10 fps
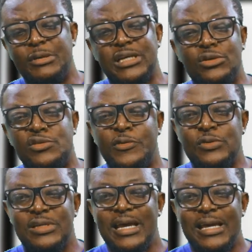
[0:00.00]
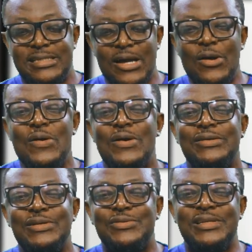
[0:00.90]
How much are those phones? He said, Oh,
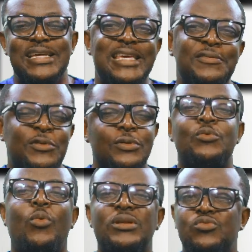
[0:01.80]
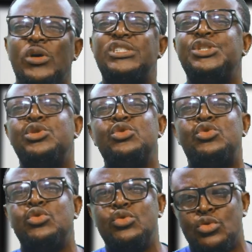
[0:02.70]
it was a gift. So what, what did you
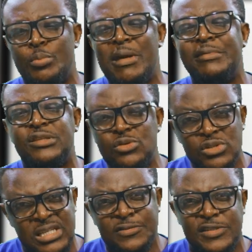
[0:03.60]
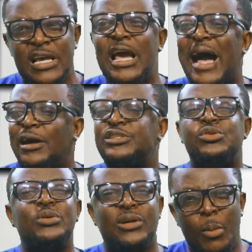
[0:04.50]
do to merit those gifts? How did
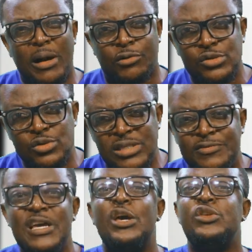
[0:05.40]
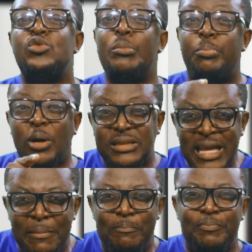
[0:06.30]
you come across those gifts? You bought
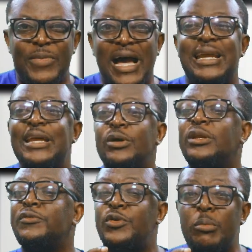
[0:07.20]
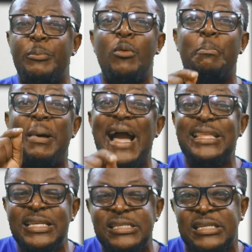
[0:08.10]
them. And I know a lot of young people
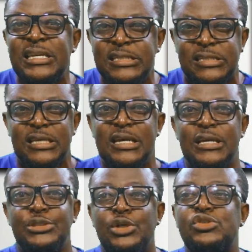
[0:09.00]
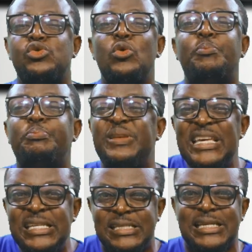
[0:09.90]
buy these things just to
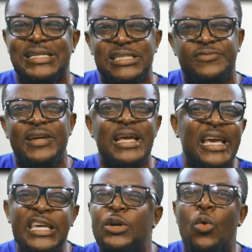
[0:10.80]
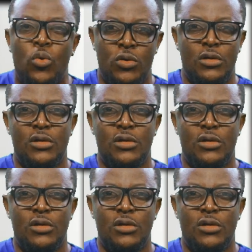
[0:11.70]
please and satisfy their ego.